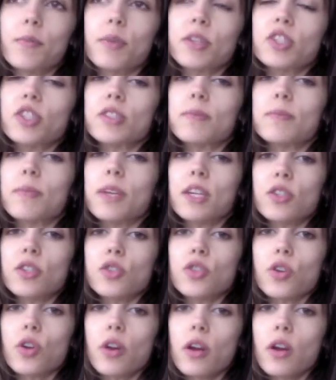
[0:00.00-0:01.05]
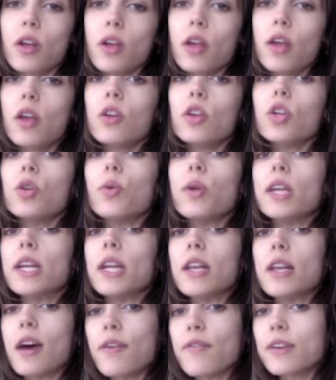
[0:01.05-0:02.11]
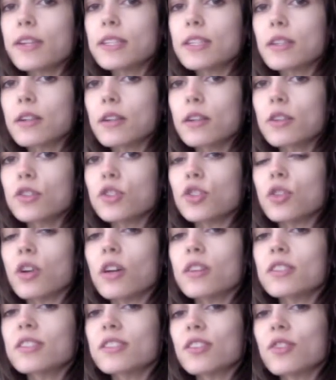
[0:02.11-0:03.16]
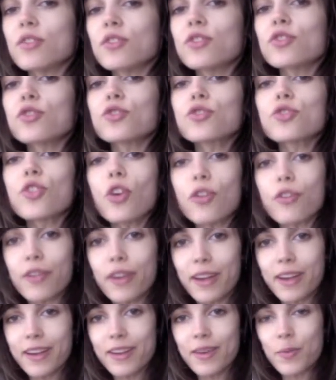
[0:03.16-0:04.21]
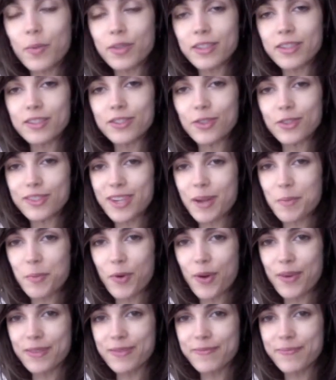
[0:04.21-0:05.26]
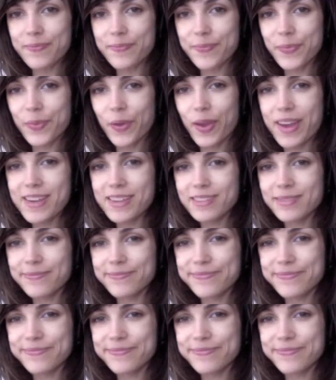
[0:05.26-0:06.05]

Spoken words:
But just make sure you eat enough at dinner so you're not still starving when the desserts come around. Okay?